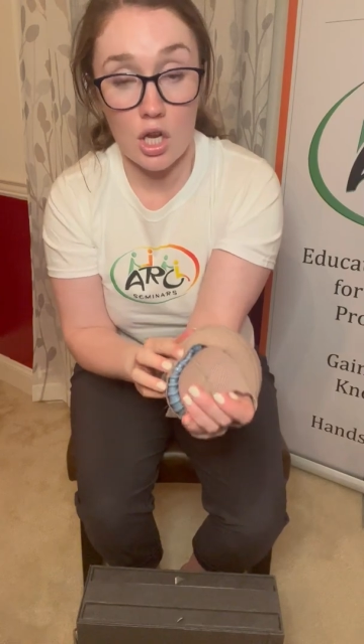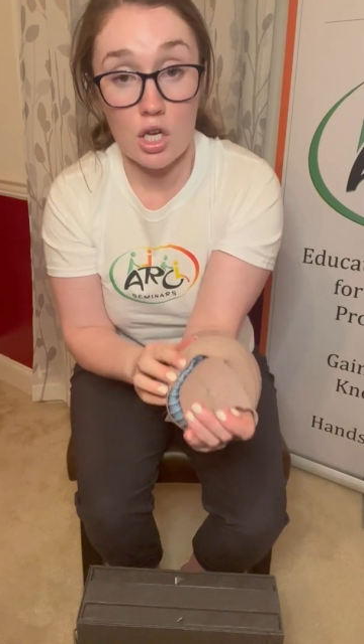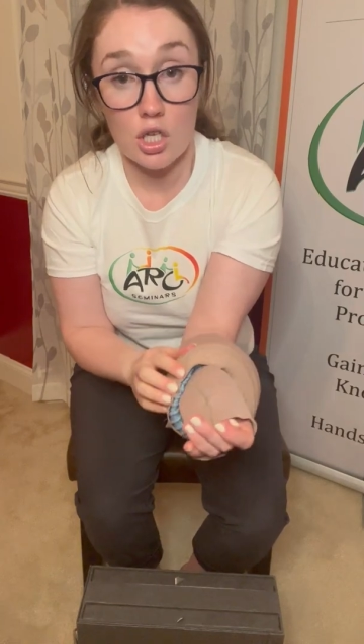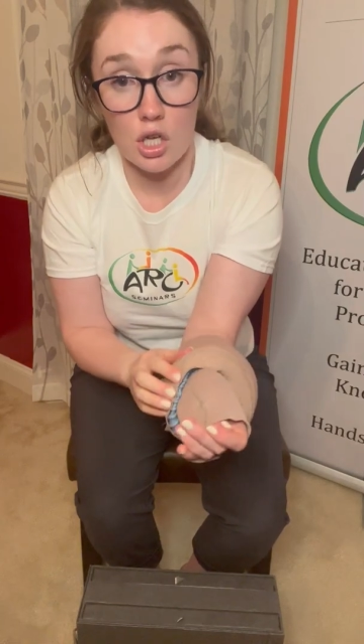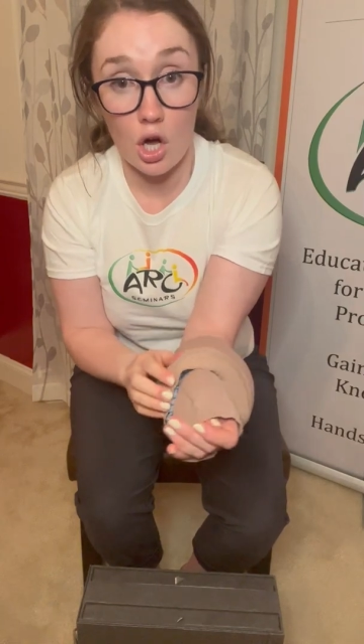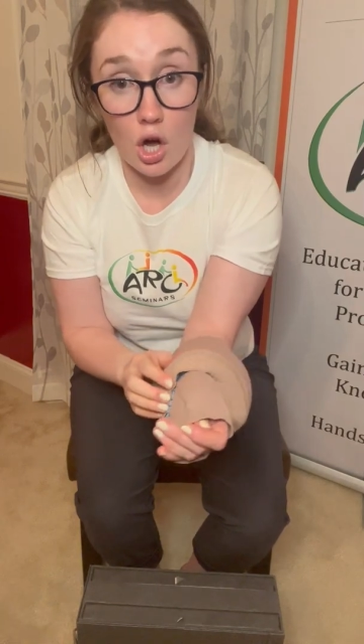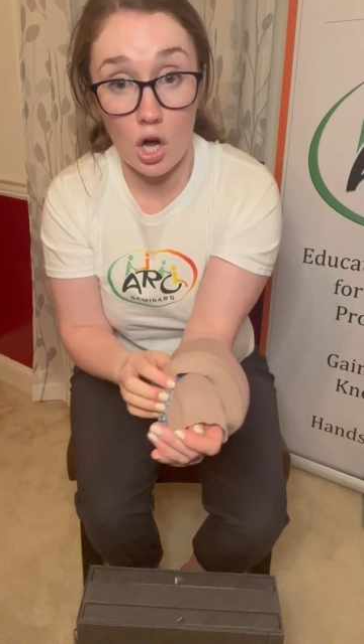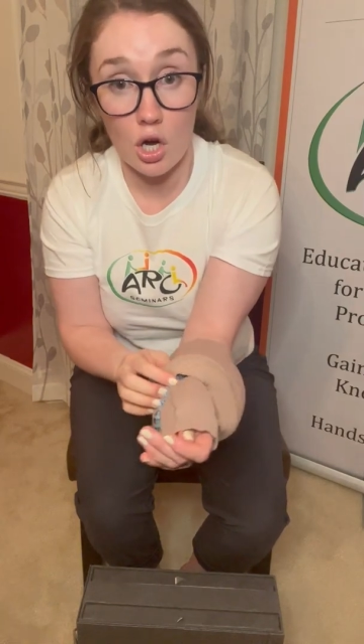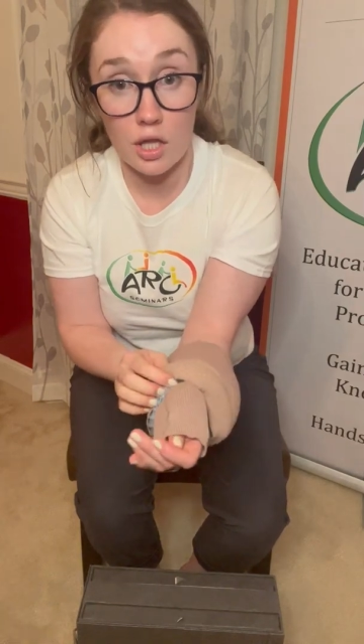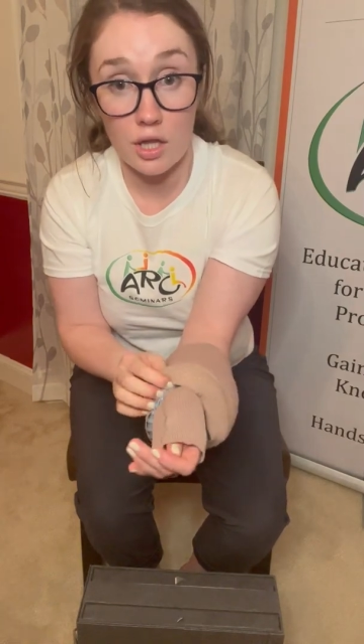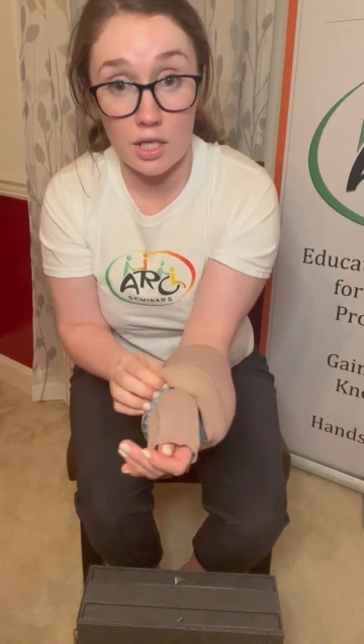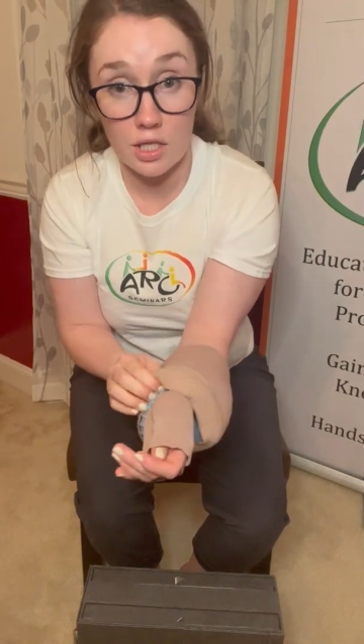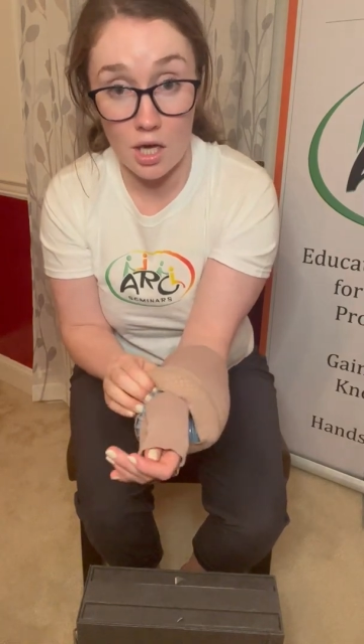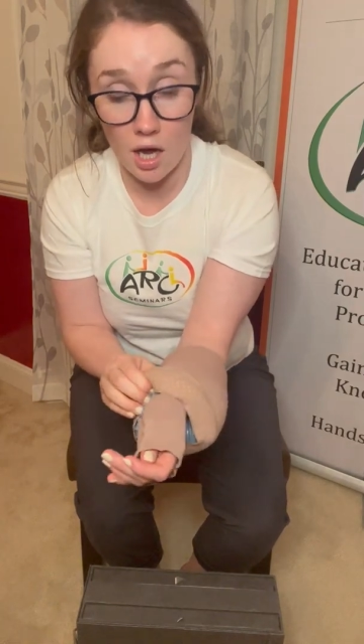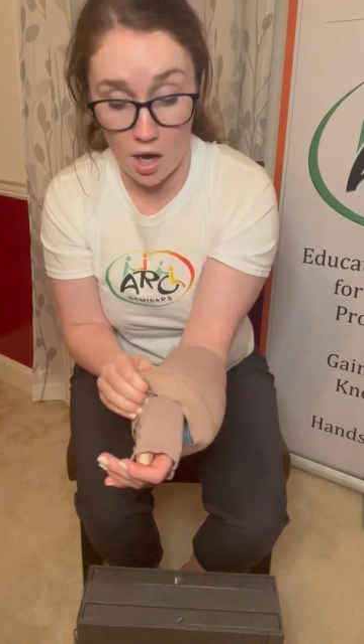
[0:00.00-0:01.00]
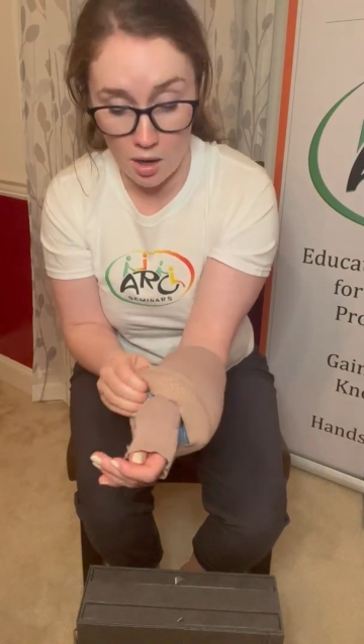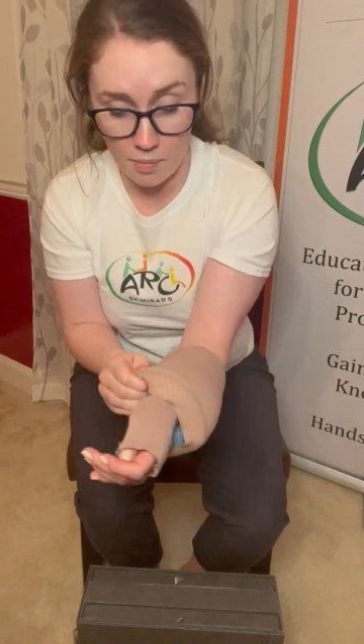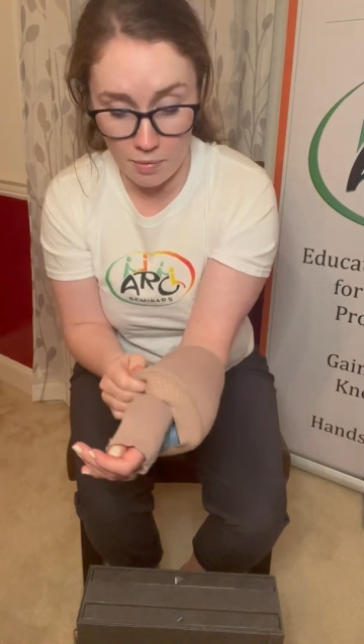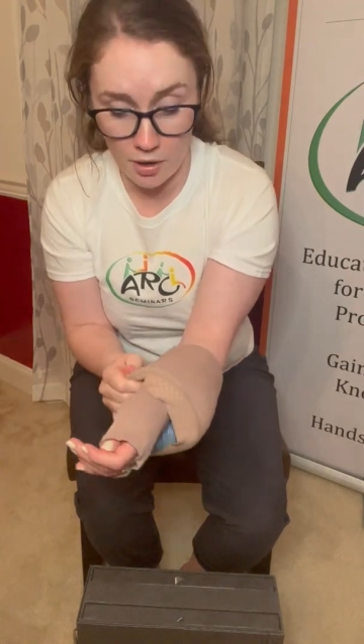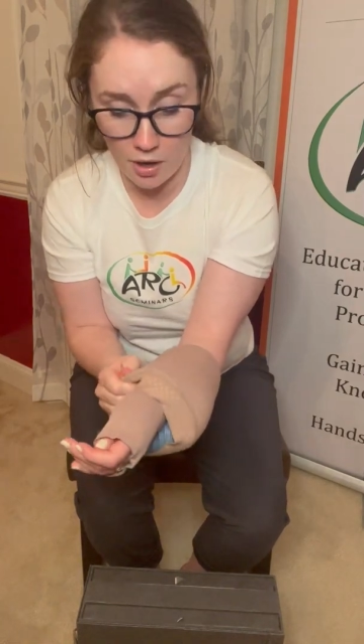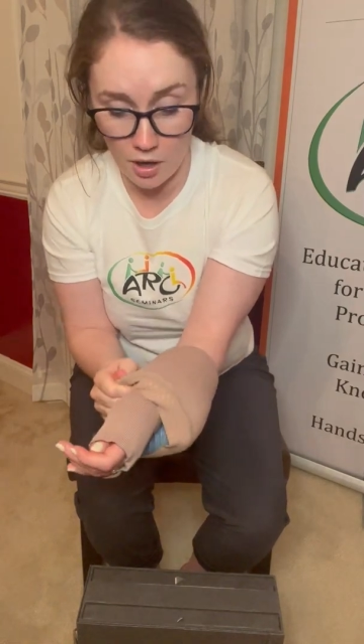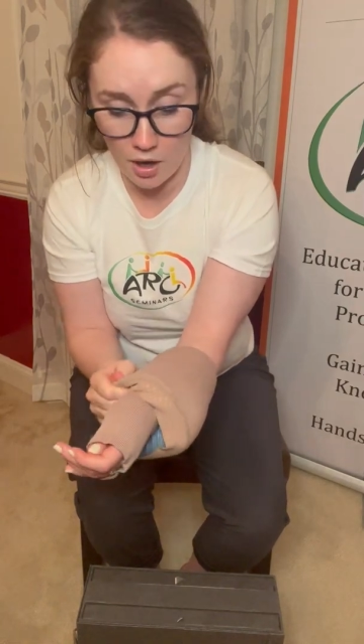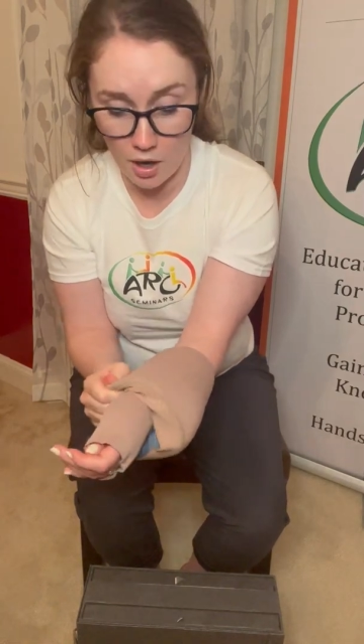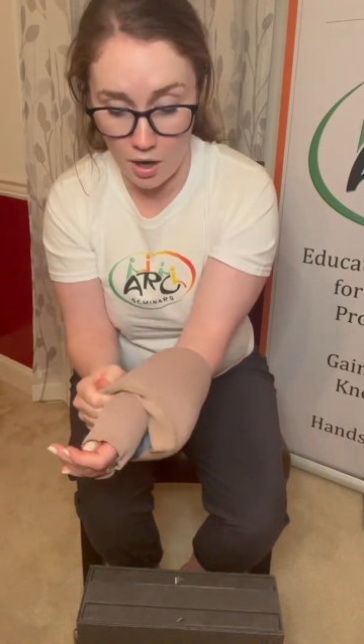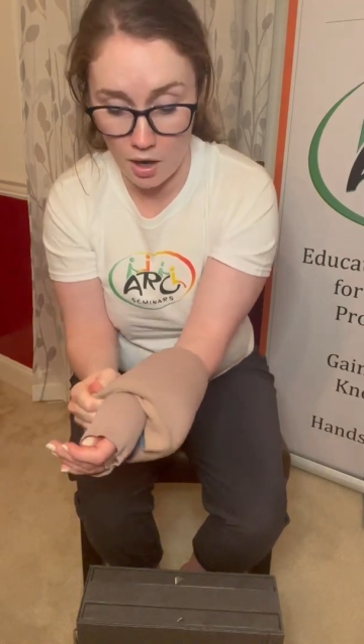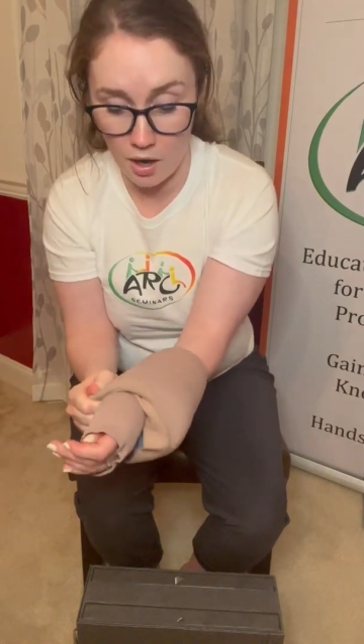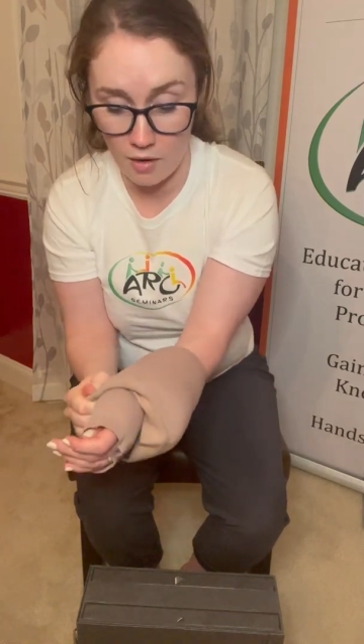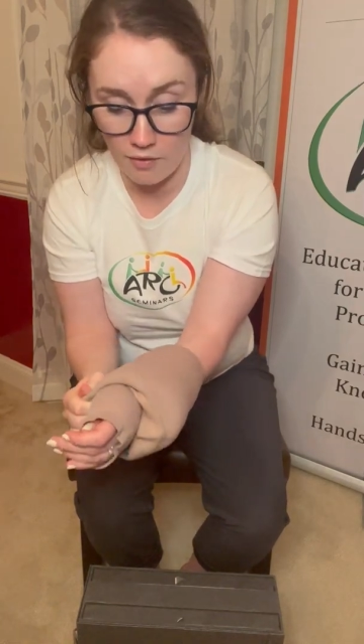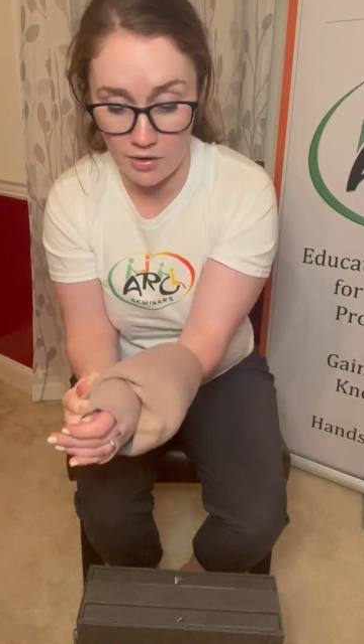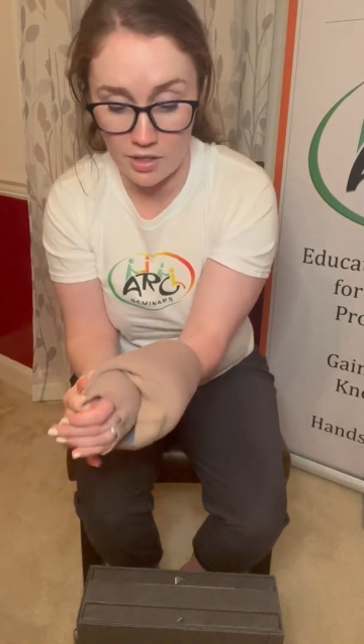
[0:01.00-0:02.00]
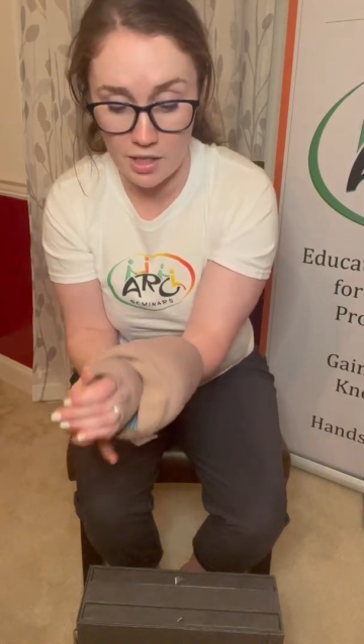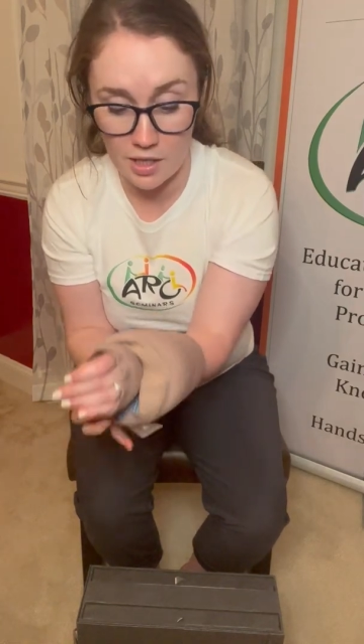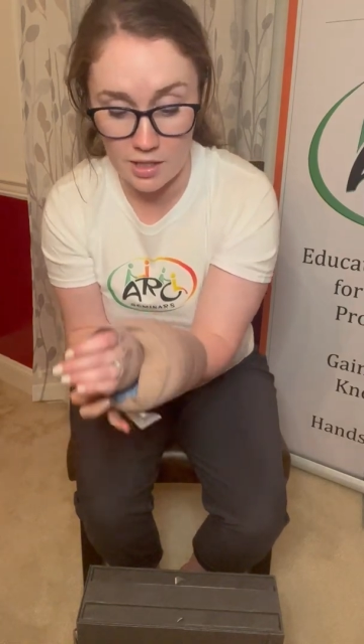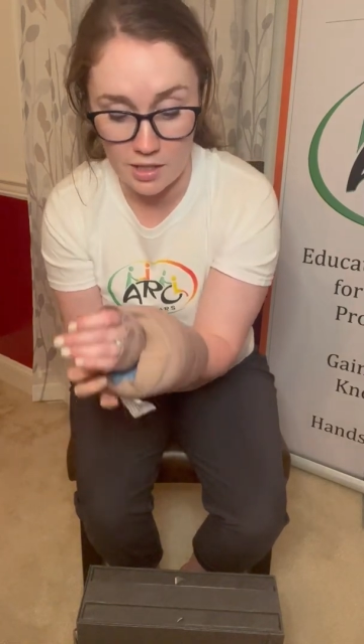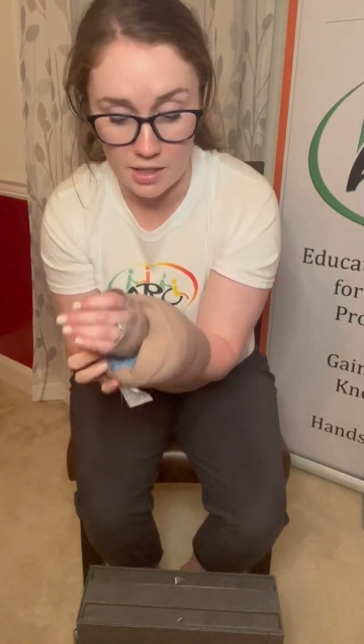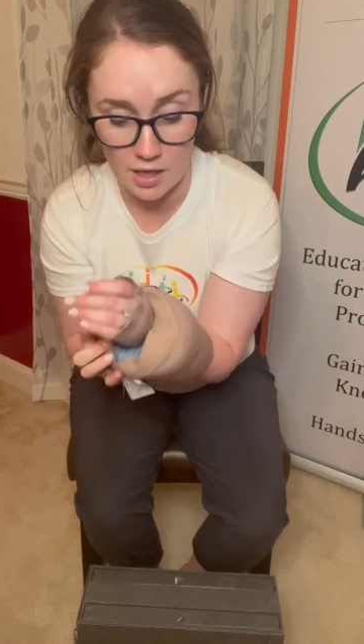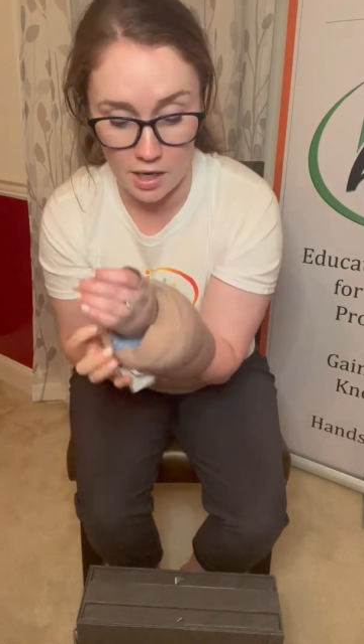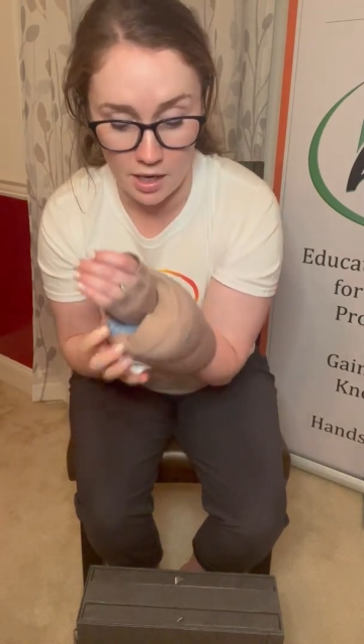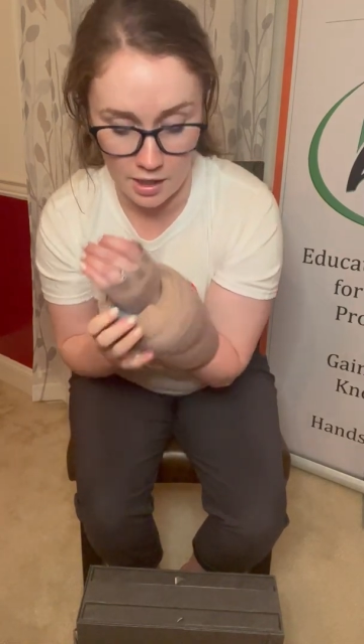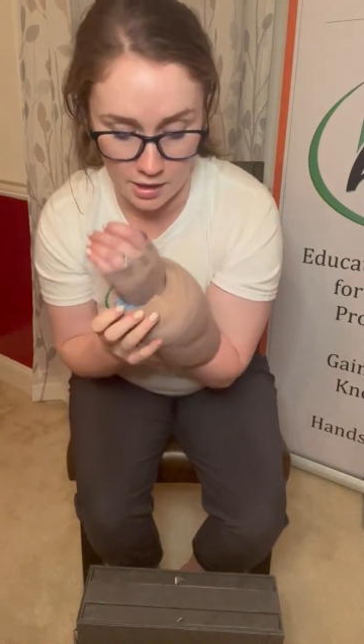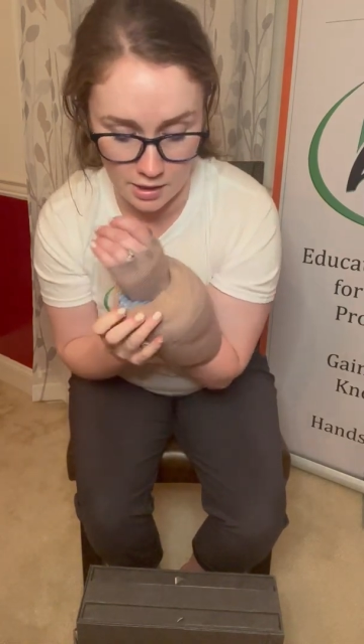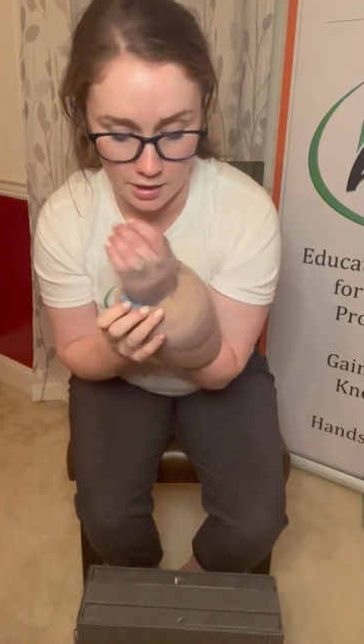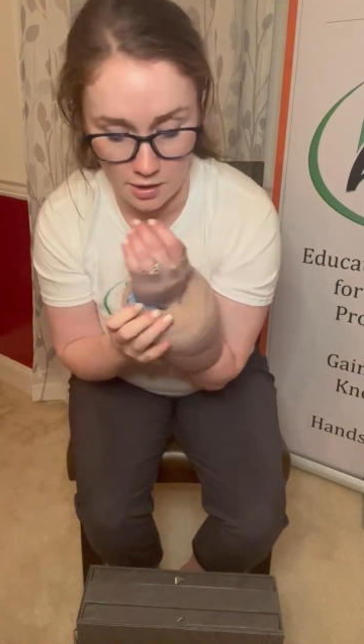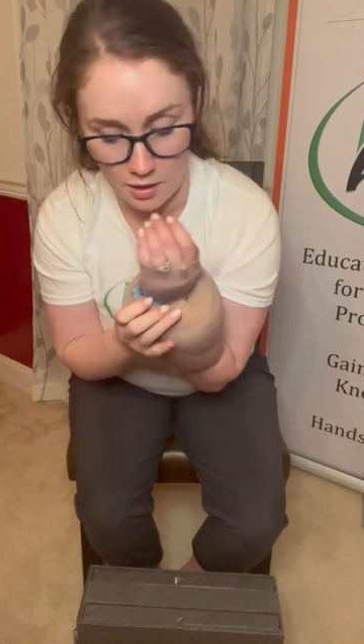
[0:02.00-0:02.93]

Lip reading: Tuck the top of it inside